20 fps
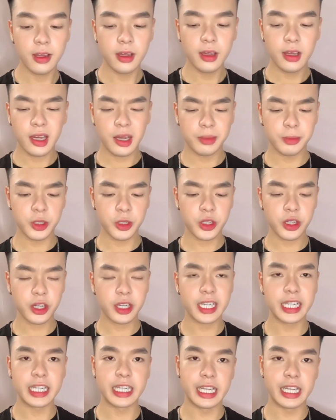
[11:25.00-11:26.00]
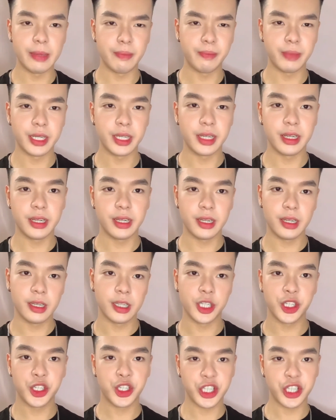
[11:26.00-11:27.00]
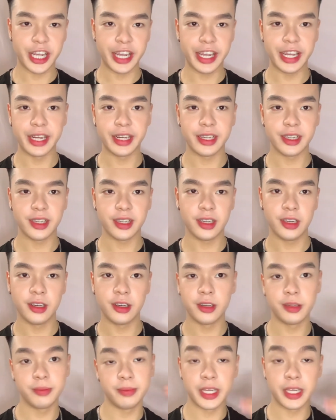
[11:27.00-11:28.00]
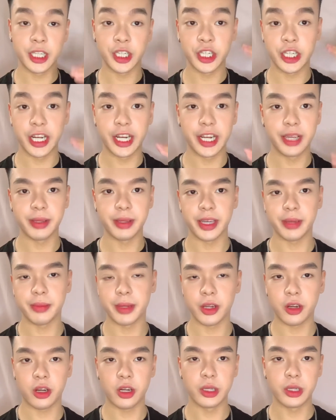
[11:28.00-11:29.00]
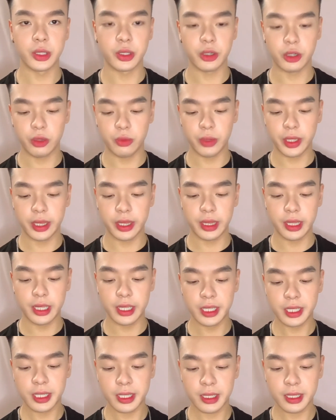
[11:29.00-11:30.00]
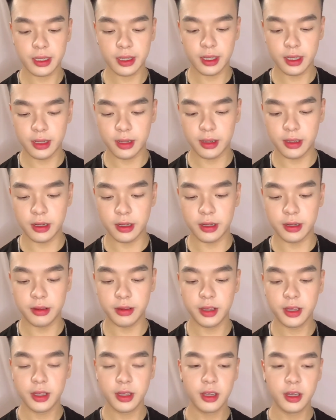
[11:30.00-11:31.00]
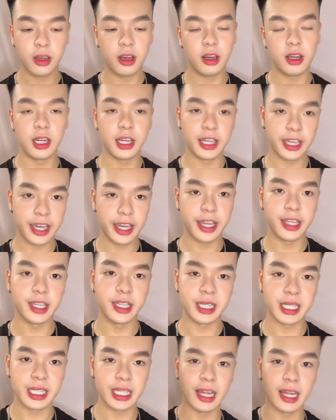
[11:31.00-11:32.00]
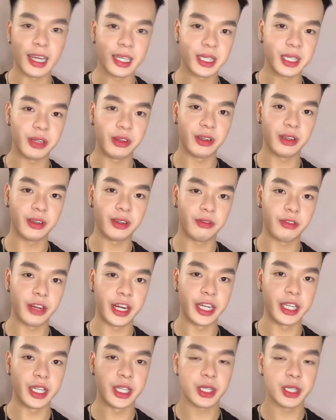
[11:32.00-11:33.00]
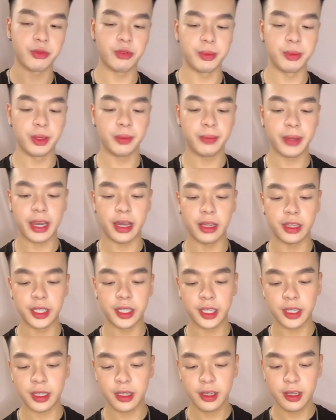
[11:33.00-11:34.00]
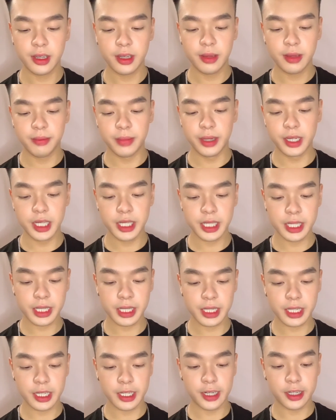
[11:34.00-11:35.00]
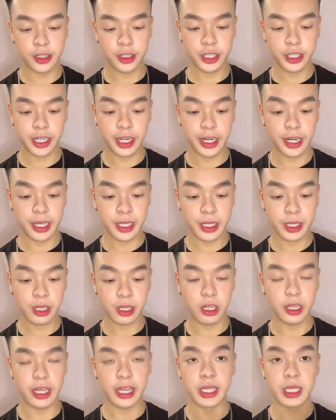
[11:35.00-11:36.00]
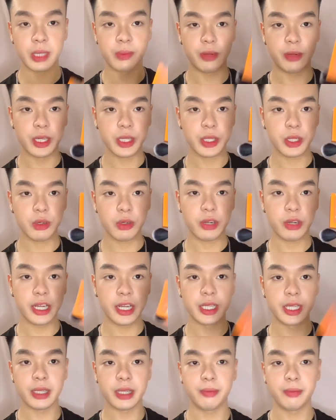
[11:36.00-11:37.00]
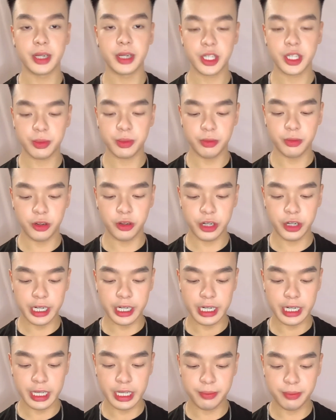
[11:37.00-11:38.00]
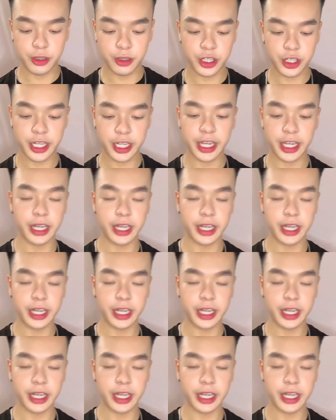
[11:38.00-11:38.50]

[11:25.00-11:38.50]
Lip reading: I'm also gonna deepen the shade, my shading, like my contour, with this, again, it's the Lasting Radiance Rimmel palette, but this is in another shade. It's called Espresso, and it's a much more deeper shade.